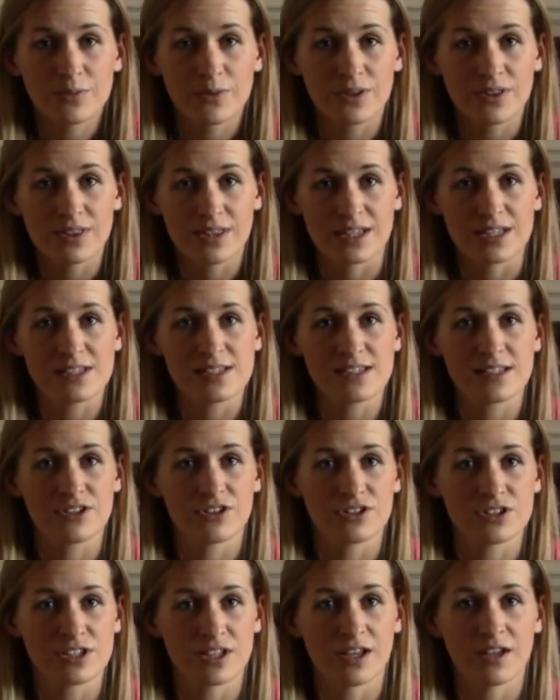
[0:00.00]
with this
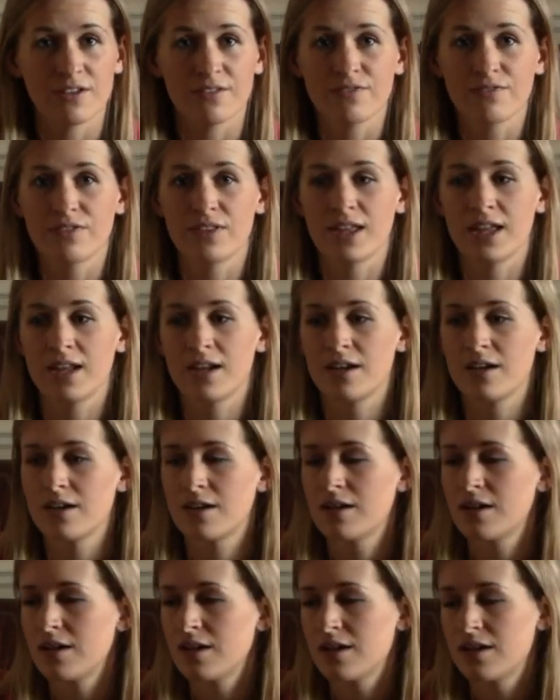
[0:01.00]
yourself,
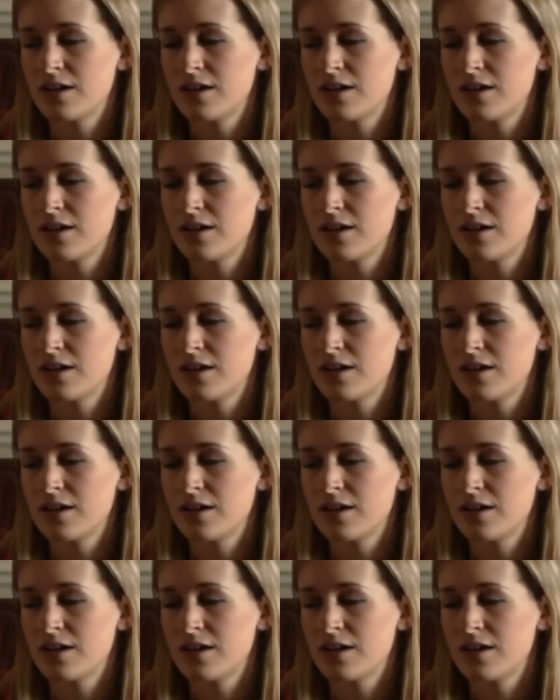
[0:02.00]
then